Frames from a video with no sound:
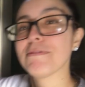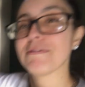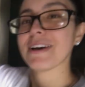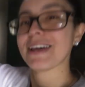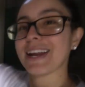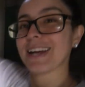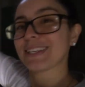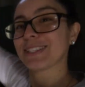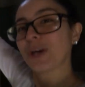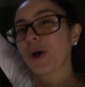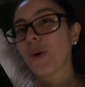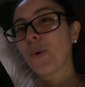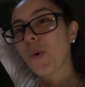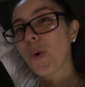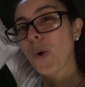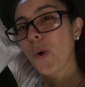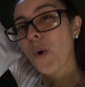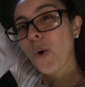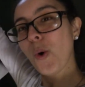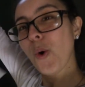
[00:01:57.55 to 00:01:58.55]
FedEx. Woo!
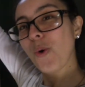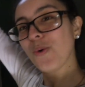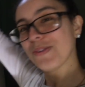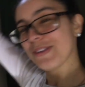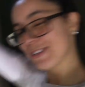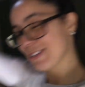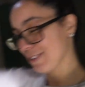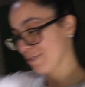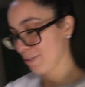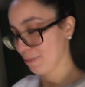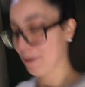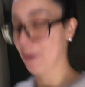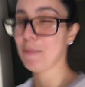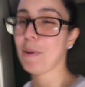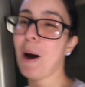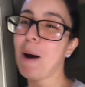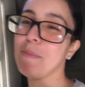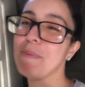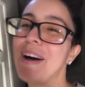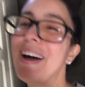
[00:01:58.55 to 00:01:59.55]
This is for my
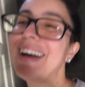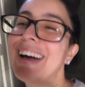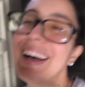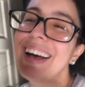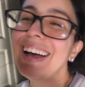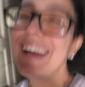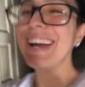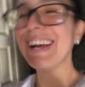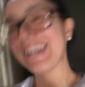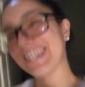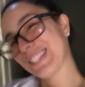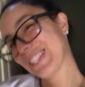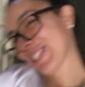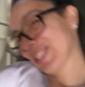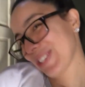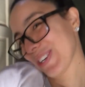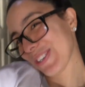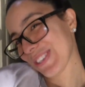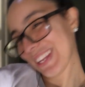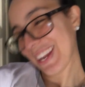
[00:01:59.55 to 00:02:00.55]
mom. It's a
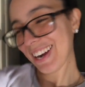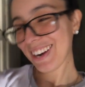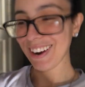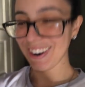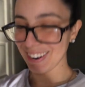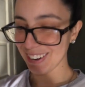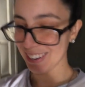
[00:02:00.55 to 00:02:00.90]
shirt that I got